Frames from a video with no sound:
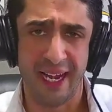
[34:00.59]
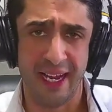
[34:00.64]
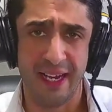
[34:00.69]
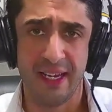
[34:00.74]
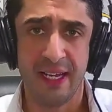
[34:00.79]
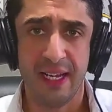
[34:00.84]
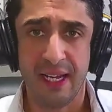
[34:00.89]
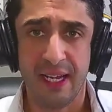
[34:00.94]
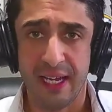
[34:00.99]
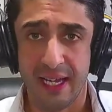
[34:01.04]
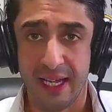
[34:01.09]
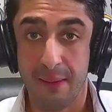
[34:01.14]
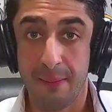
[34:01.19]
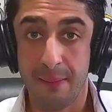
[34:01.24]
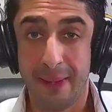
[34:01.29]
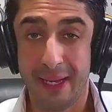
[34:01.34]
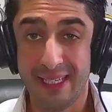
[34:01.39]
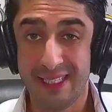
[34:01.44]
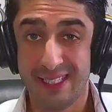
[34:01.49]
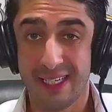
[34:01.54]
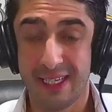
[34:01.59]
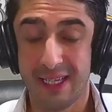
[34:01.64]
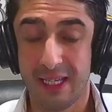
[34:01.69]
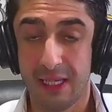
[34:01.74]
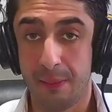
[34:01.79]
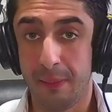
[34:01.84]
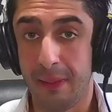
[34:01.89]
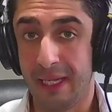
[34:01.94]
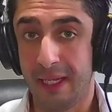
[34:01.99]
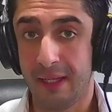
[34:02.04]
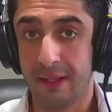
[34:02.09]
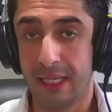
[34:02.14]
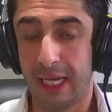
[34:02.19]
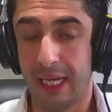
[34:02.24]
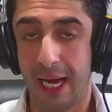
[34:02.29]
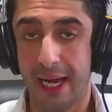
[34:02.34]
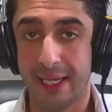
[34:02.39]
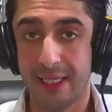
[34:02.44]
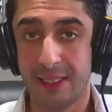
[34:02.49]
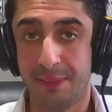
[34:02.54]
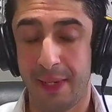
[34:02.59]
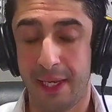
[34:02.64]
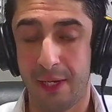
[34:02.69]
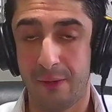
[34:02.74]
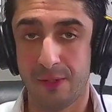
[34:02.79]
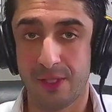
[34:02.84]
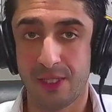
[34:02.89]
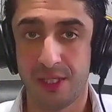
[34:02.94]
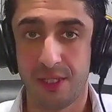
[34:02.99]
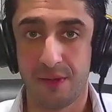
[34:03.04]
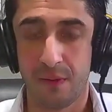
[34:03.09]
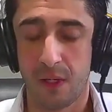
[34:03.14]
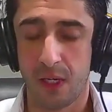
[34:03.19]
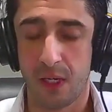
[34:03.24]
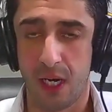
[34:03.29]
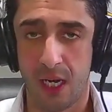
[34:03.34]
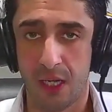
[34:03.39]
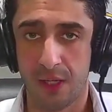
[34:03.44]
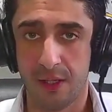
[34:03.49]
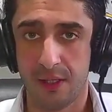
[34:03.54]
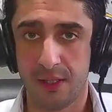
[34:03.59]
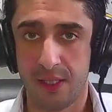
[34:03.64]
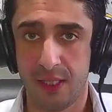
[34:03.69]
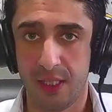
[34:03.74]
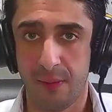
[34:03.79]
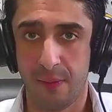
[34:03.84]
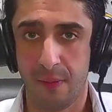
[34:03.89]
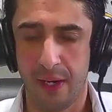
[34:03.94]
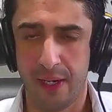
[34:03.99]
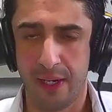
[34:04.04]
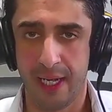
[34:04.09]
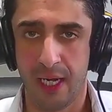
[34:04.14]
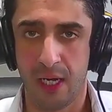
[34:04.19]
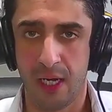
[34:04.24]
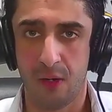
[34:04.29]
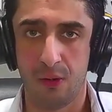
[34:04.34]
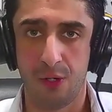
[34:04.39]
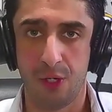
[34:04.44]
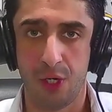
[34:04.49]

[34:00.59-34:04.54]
And him basically being the highest paid receiver on the team right now,